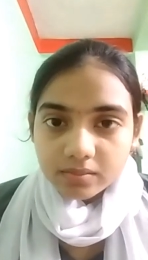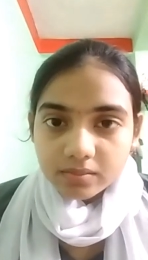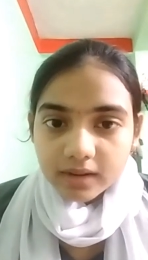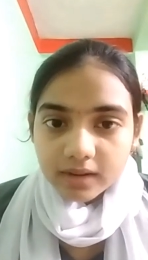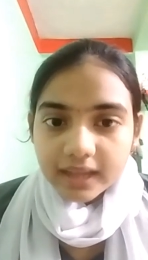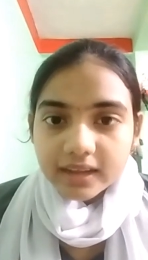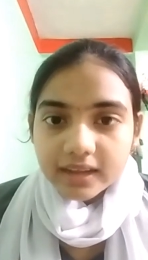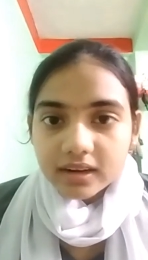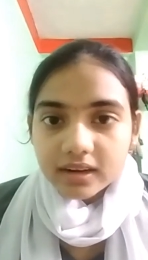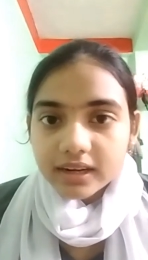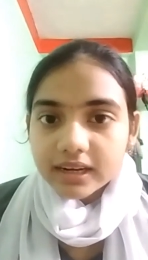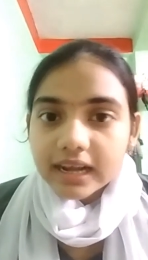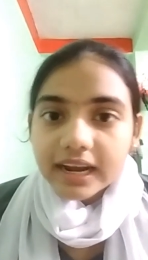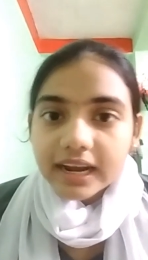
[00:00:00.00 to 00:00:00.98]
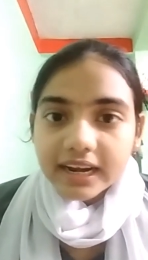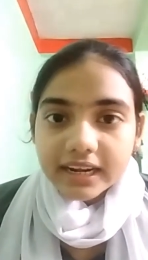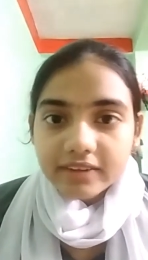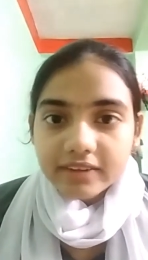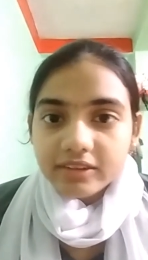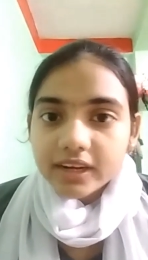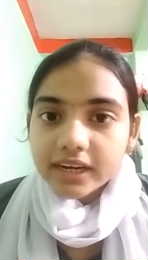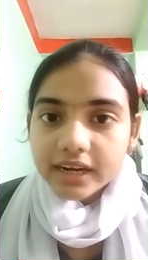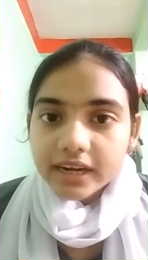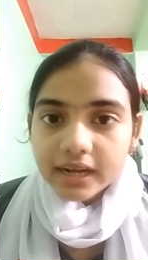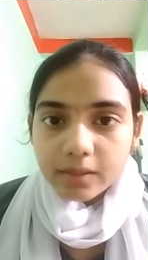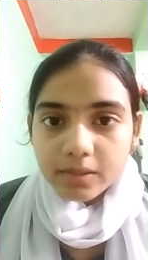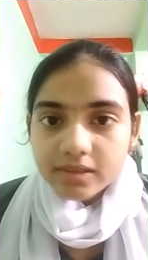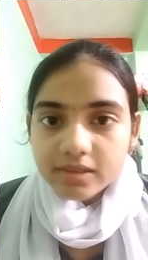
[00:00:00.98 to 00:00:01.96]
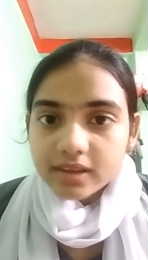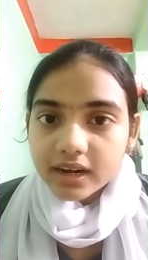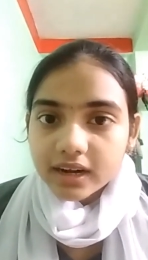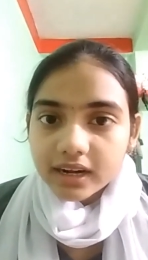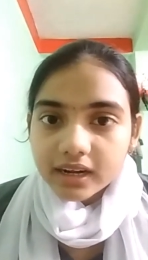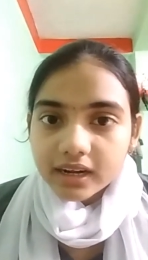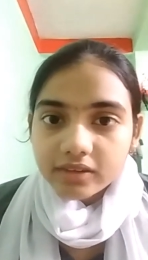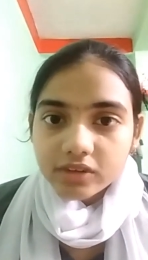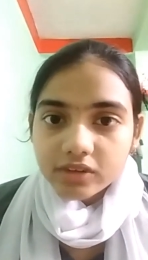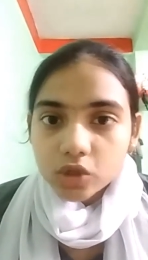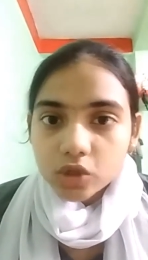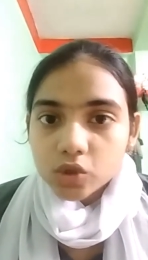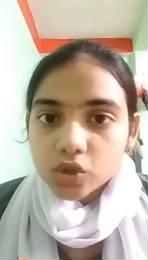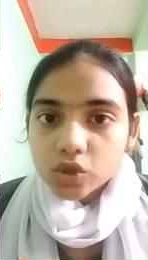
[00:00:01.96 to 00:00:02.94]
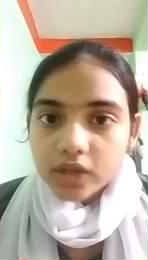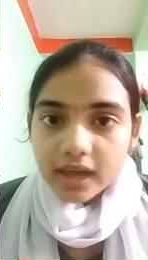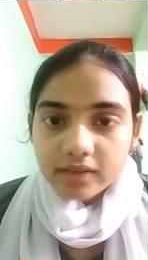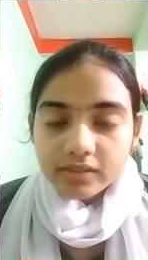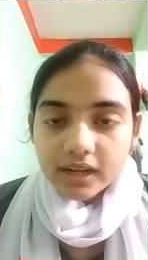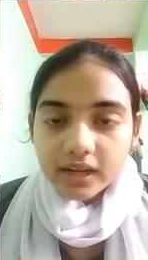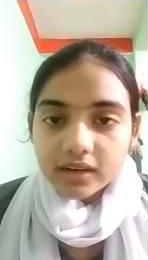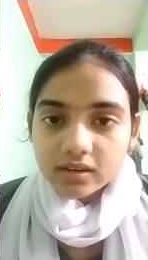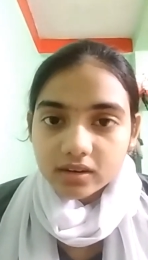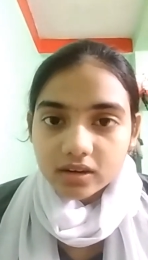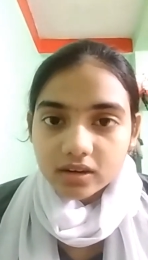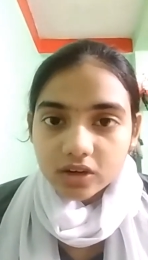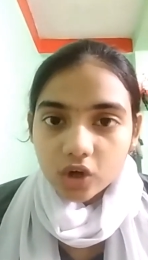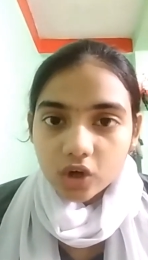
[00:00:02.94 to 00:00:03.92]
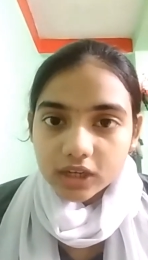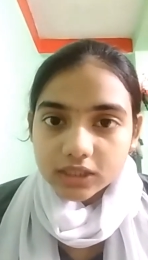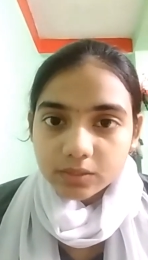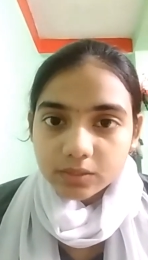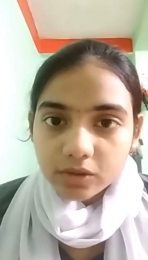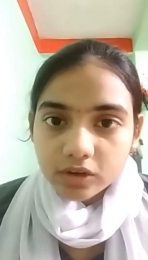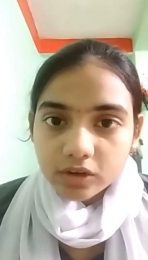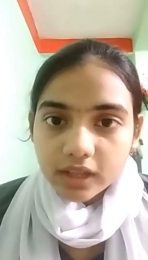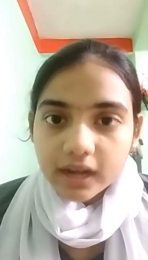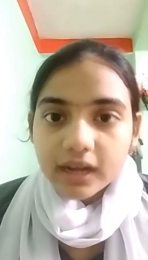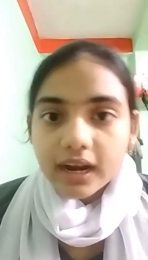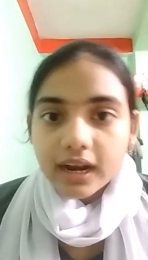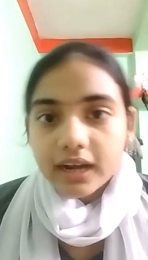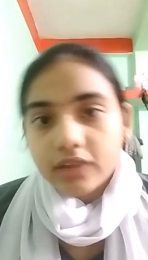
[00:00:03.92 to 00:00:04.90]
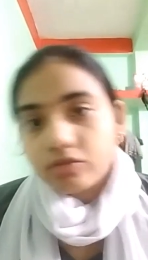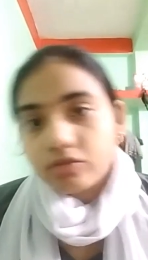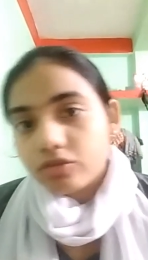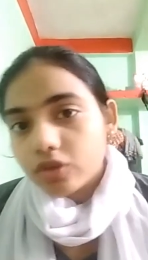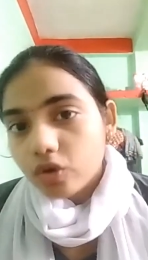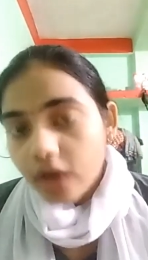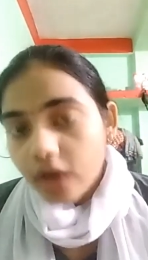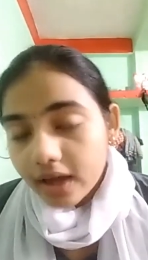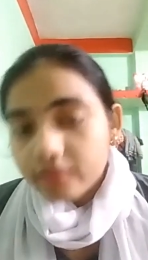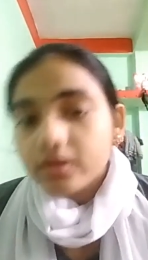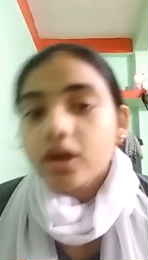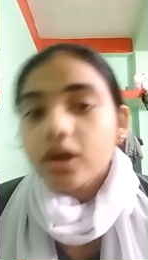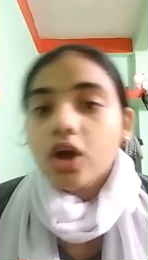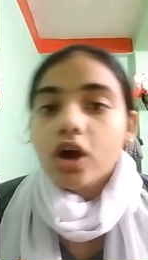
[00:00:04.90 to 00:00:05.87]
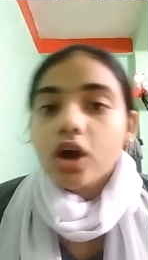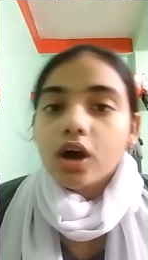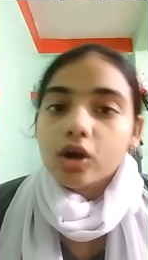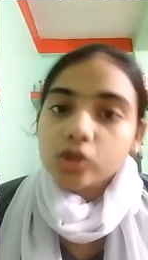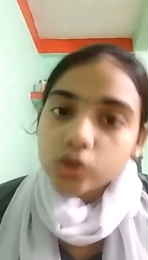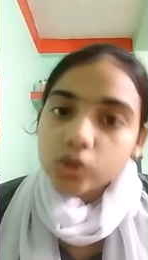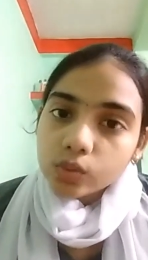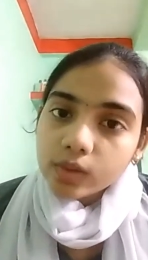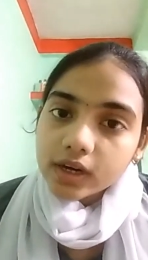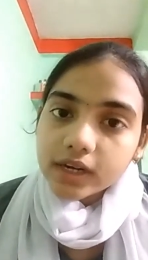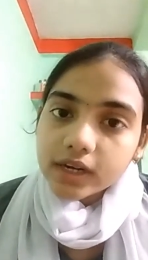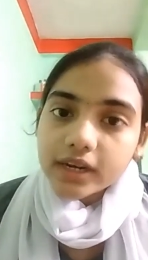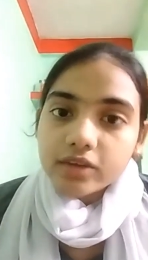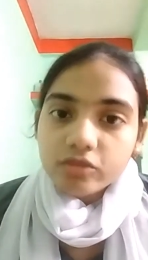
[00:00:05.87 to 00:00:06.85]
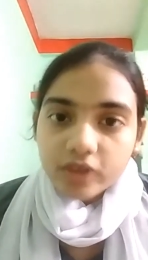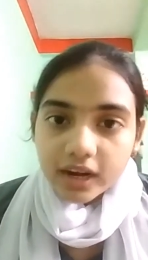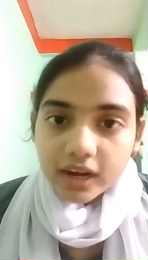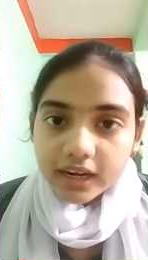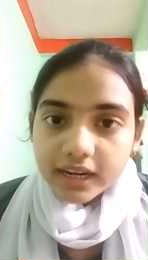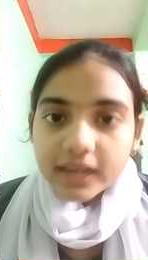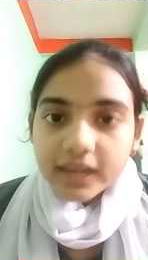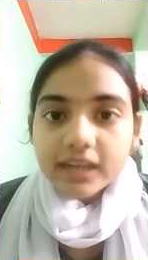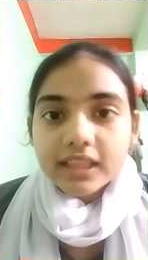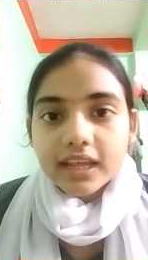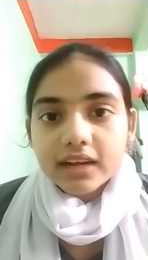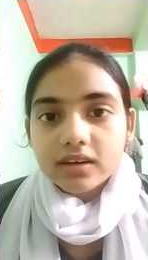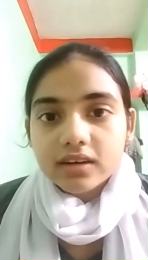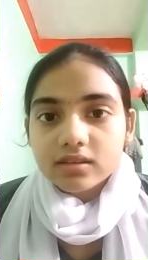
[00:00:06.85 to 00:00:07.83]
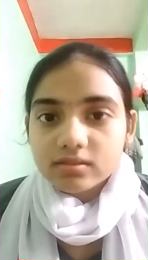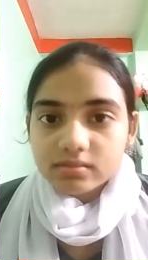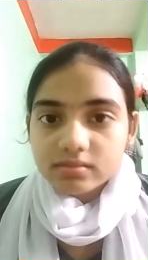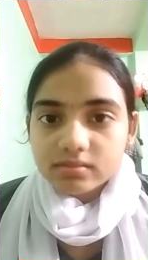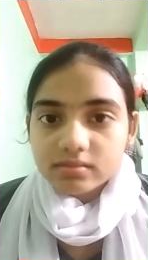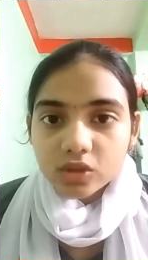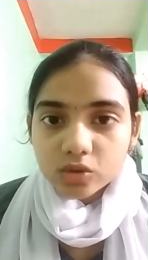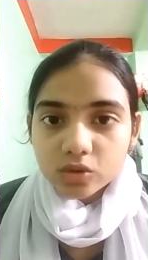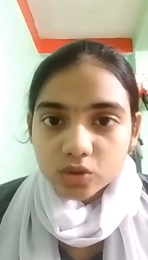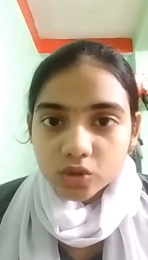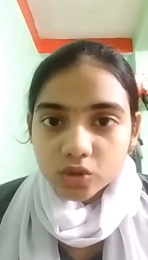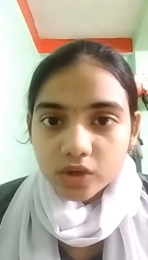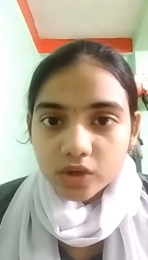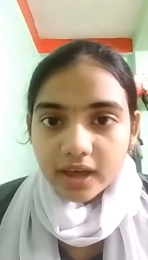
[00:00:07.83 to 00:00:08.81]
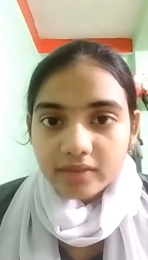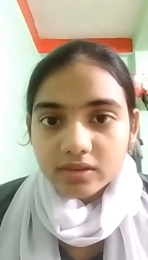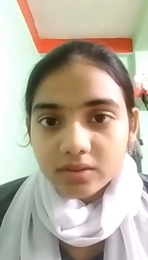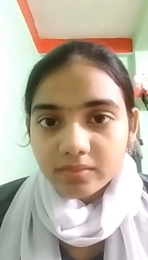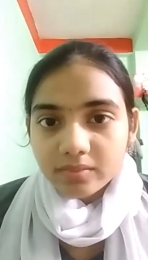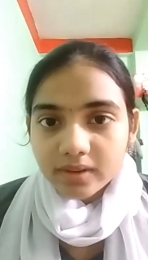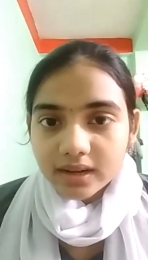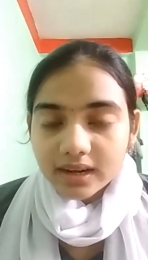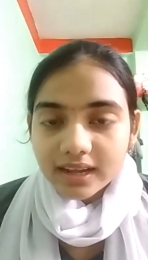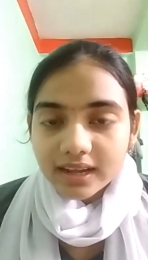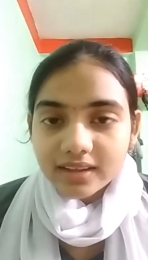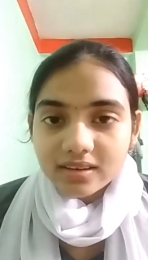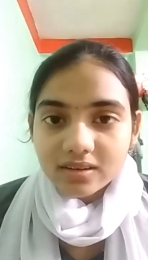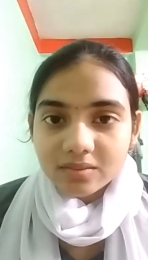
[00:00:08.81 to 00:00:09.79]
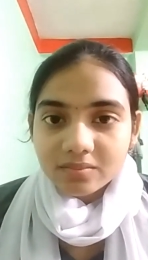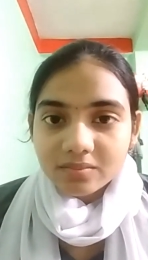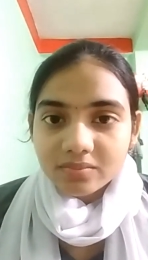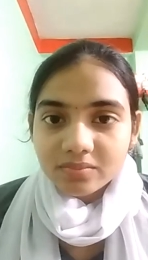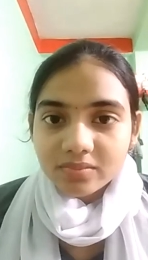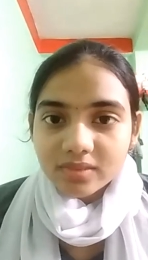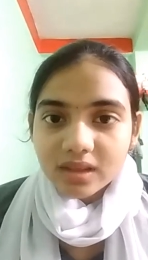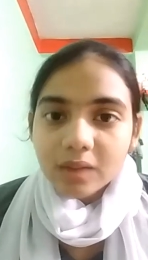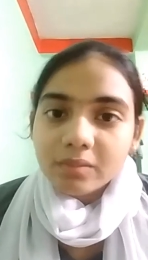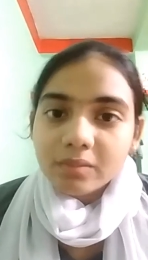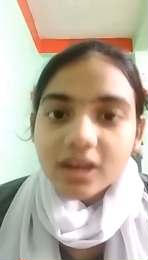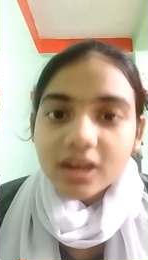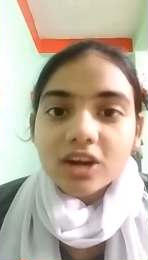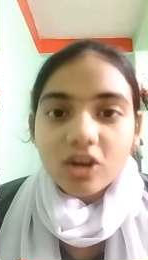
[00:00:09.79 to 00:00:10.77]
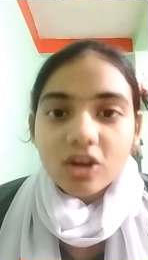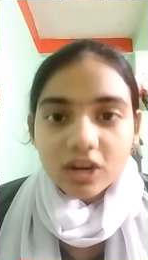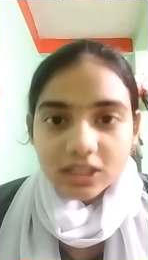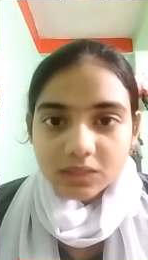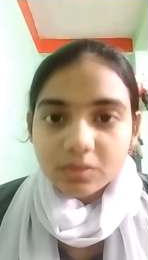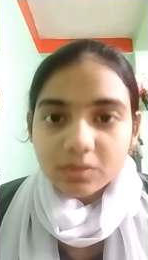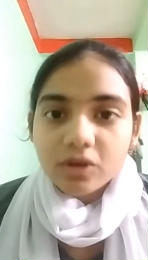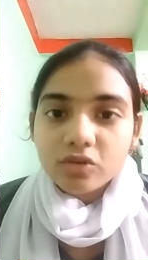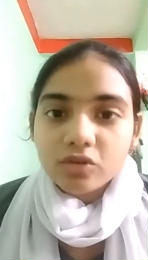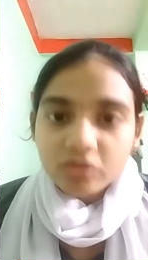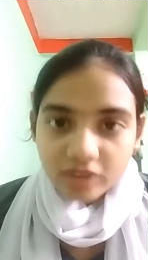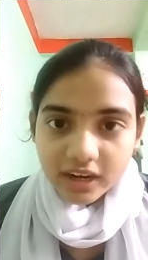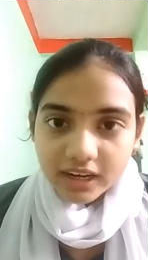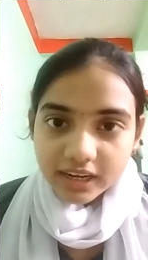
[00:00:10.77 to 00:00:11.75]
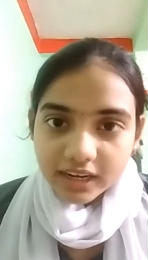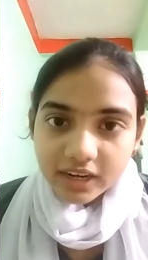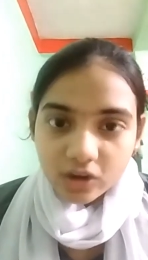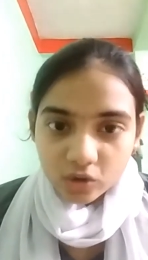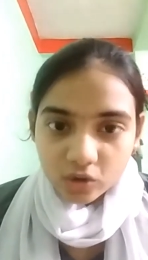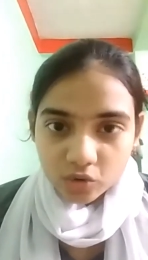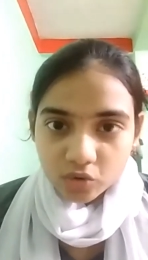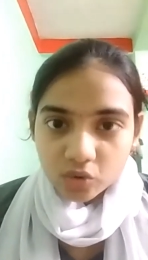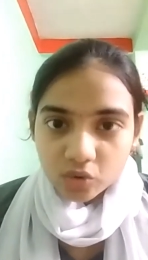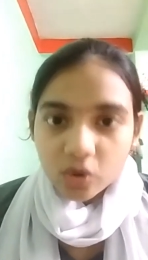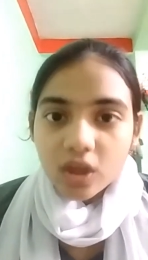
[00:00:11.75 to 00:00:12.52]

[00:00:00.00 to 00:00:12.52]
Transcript: like connectivity, database connectivity, you should have that knowledge about that. And if you have also worked in front end, then you should have a mere knowledge about front end also.